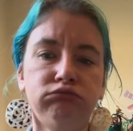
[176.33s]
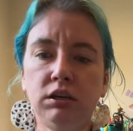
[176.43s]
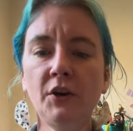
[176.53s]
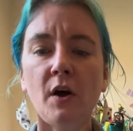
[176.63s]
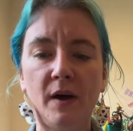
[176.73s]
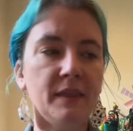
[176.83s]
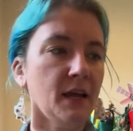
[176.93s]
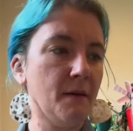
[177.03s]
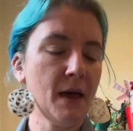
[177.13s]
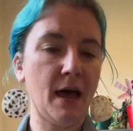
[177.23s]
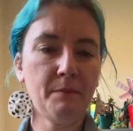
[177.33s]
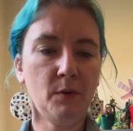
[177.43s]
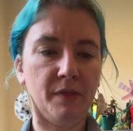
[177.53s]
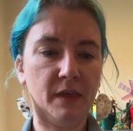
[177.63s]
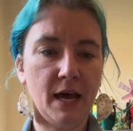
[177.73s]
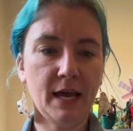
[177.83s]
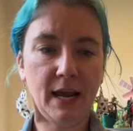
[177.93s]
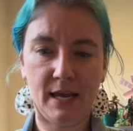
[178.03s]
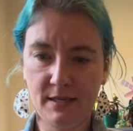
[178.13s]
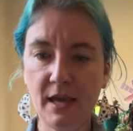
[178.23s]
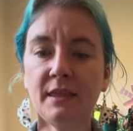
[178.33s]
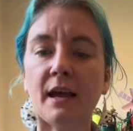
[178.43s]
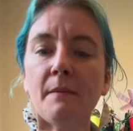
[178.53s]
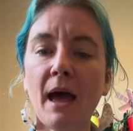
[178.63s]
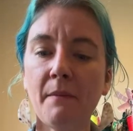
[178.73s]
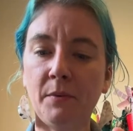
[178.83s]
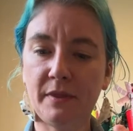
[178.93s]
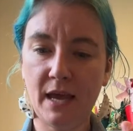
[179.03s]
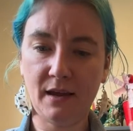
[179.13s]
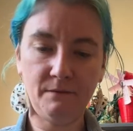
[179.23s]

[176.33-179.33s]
No, I think I'm happy with that I think I'm happy with that